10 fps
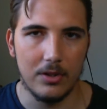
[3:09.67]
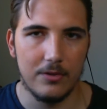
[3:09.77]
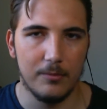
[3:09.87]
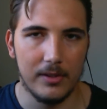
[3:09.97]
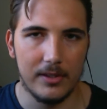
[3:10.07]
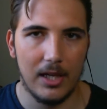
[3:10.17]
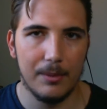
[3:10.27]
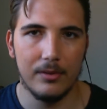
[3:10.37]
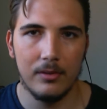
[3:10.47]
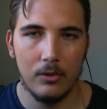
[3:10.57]
of you guys who played the
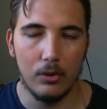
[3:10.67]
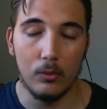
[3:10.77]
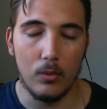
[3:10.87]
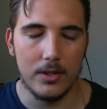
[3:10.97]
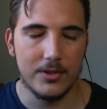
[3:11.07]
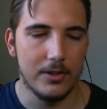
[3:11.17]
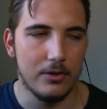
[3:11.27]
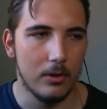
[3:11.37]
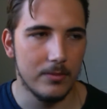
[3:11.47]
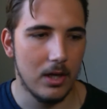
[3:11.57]
game or watched it,
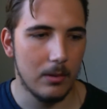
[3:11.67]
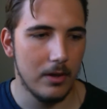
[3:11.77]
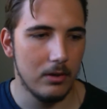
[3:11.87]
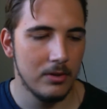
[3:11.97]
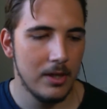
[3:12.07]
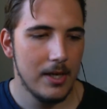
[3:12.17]
you know what I'm talking about.